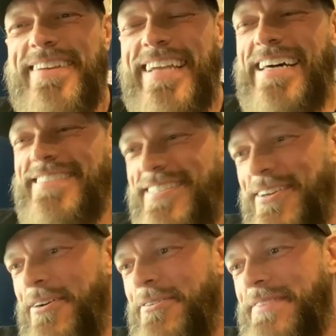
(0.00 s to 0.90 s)
Yeah,
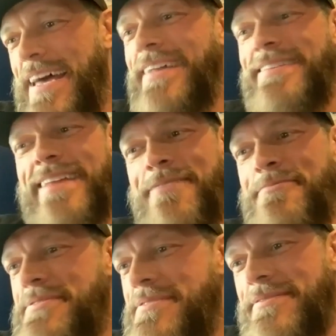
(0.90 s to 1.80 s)
so
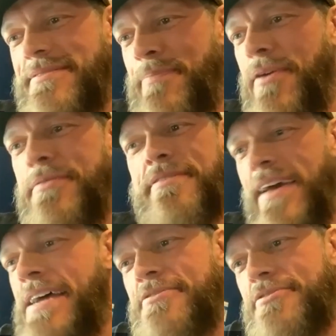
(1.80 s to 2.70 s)
that was the birth of
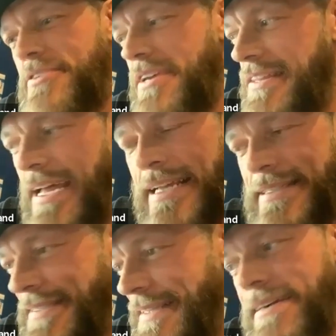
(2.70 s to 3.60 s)
Edge, and then
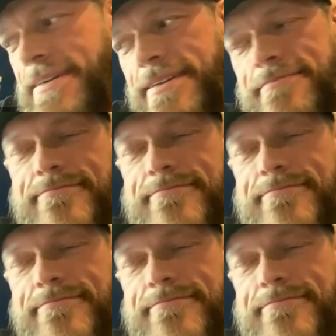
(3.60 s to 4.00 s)
it stuck.